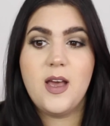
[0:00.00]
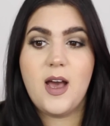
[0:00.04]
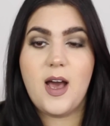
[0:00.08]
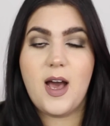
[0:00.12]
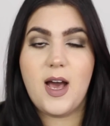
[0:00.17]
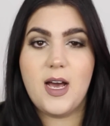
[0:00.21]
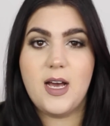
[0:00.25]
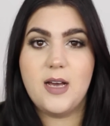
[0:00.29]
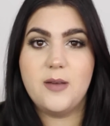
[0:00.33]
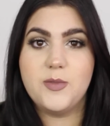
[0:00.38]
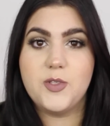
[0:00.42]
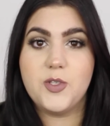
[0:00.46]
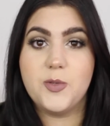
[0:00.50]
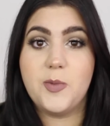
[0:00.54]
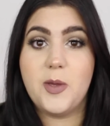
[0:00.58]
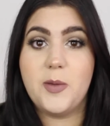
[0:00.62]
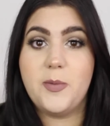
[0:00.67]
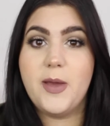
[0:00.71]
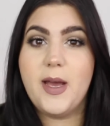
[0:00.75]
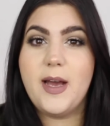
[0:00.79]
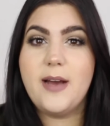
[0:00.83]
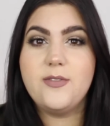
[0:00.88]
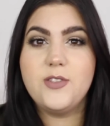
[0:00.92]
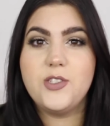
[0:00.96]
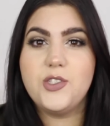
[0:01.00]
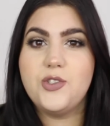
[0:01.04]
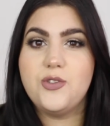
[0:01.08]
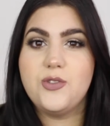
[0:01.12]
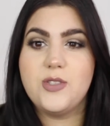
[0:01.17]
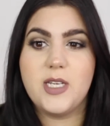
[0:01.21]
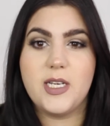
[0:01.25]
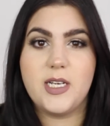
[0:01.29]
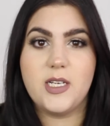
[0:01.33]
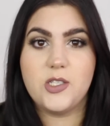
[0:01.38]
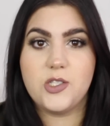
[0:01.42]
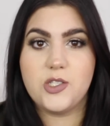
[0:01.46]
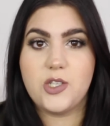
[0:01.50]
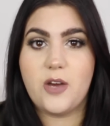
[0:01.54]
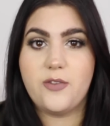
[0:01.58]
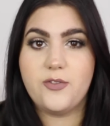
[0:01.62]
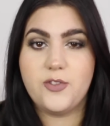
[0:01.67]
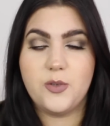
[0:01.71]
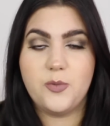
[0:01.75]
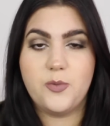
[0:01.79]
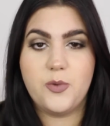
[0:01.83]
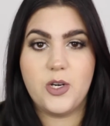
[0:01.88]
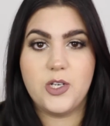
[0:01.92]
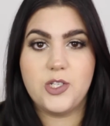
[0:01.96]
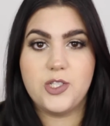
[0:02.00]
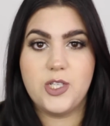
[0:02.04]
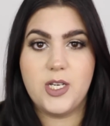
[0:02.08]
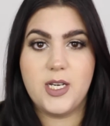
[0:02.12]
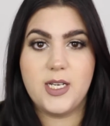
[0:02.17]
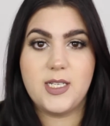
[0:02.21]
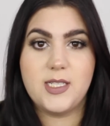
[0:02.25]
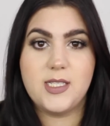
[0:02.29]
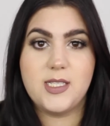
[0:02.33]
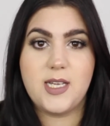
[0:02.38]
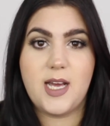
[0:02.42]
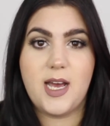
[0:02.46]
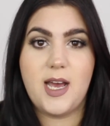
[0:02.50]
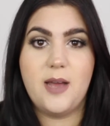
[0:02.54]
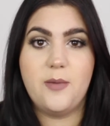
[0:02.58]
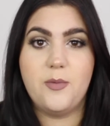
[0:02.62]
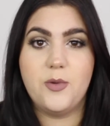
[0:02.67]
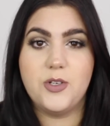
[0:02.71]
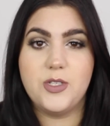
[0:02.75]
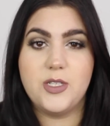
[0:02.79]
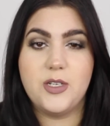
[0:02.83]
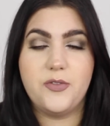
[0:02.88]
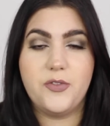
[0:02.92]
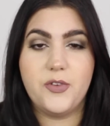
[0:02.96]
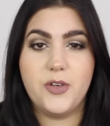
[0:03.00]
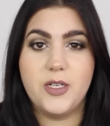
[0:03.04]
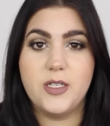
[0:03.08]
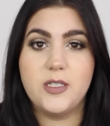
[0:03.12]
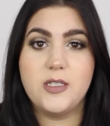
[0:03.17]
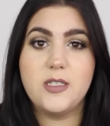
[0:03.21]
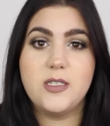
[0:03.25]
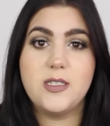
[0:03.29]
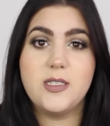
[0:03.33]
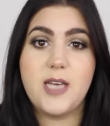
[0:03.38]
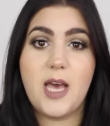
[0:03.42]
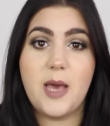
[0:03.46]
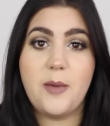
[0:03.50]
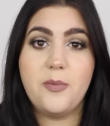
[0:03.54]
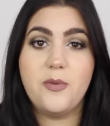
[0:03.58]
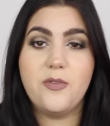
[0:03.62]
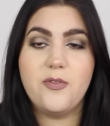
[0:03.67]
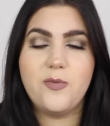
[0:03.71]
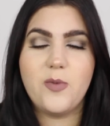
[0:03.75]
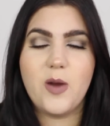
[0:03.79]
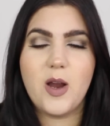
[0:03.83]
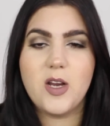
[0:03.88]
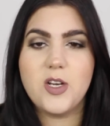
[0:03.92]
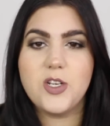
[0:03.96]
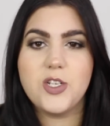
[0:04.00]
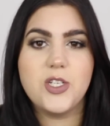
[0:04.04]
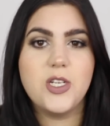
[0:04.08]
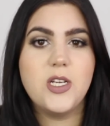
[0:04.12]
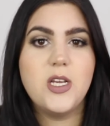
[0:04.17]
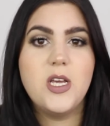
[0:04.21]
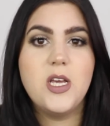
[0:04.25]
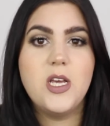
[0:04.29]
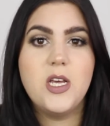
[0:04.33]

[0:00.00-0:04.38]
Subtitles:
So maybe I have to use like a softer brush next time or a different type of brush,